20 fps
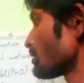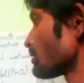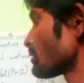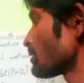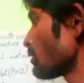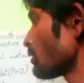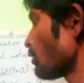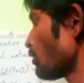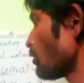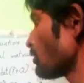
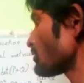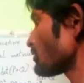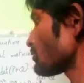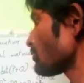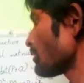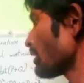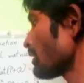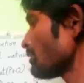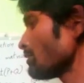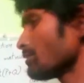the whole
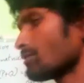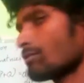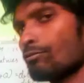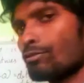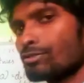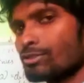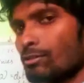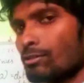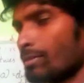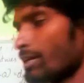square,
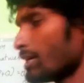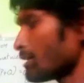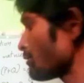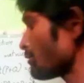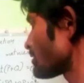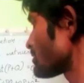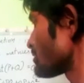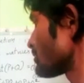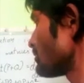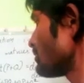which will be
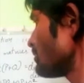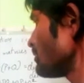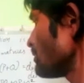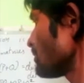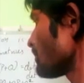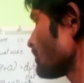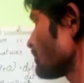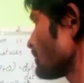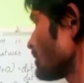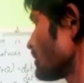equal to
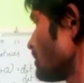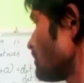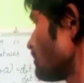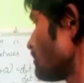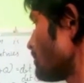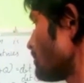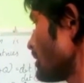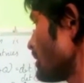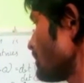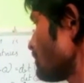
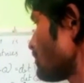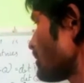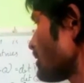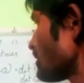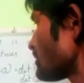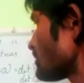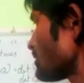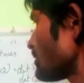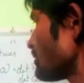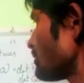P
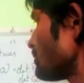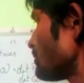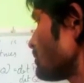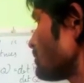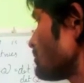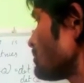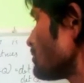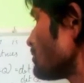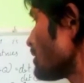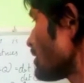plus
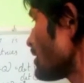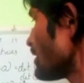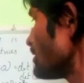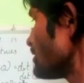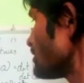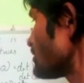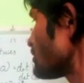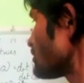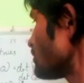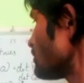Q
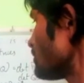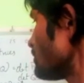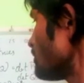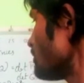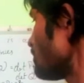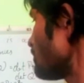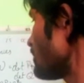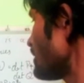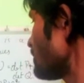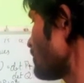
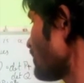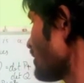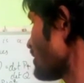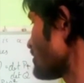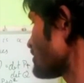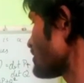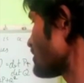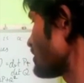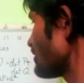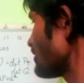into P
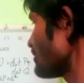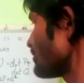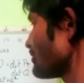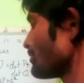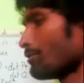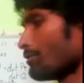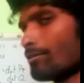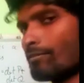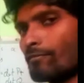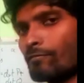plus
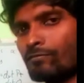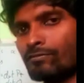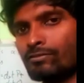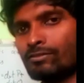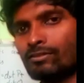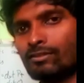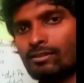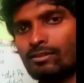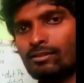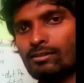Q.
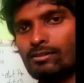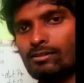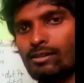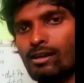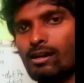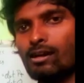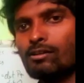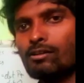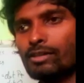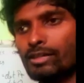
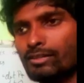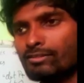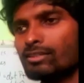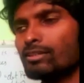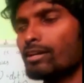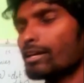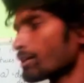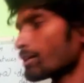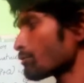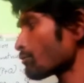Yeah,
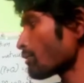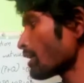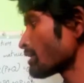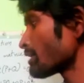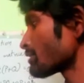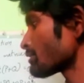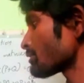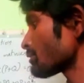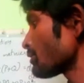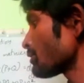easily I can
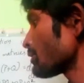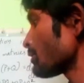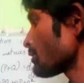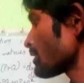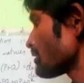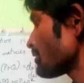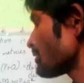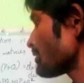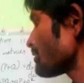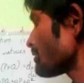write. So look
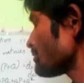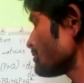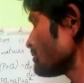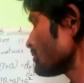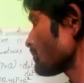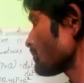at it here.